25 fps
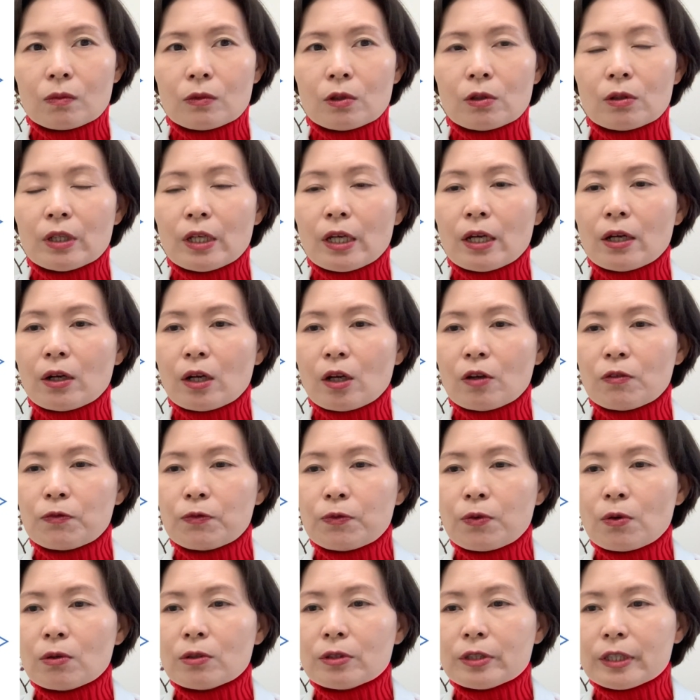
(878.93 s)
So there are
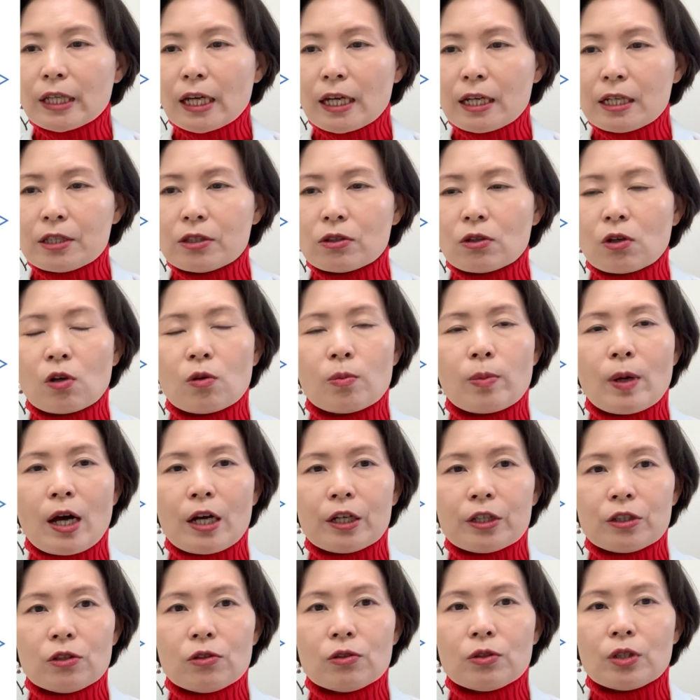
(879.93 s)
4 signs of
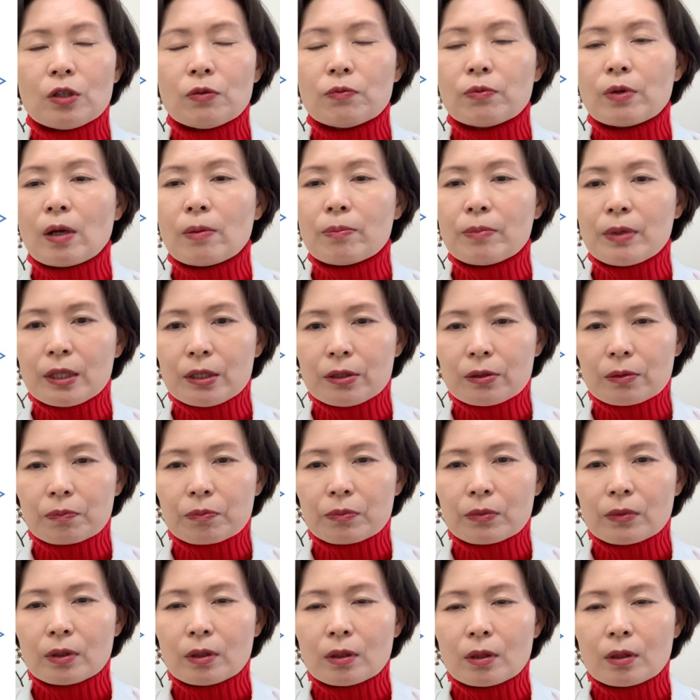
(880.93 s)
acute inflammation.